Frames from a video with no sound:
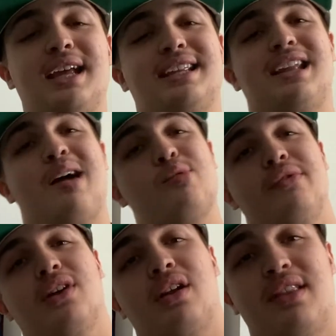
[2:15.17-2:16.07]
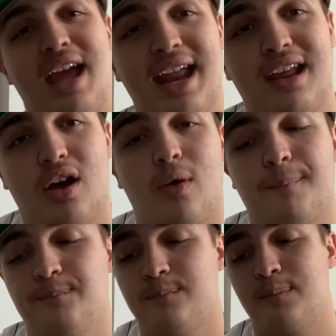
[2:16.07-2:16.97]
Now, moving on to the NL.
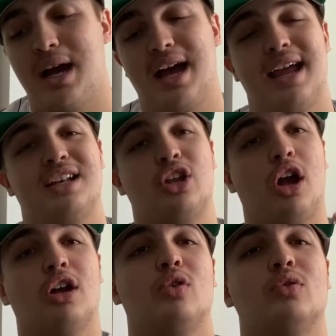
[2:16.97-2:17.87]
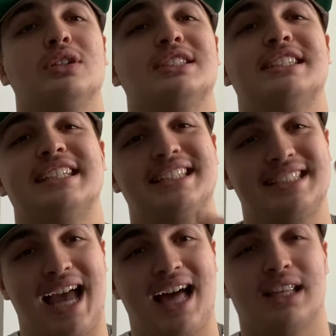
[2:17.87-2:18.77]
My dark horse is
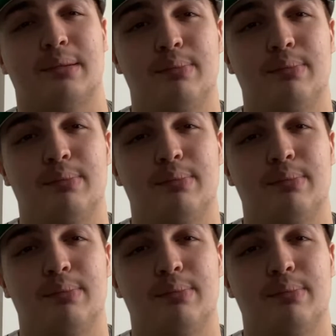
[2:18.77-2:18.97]
Alec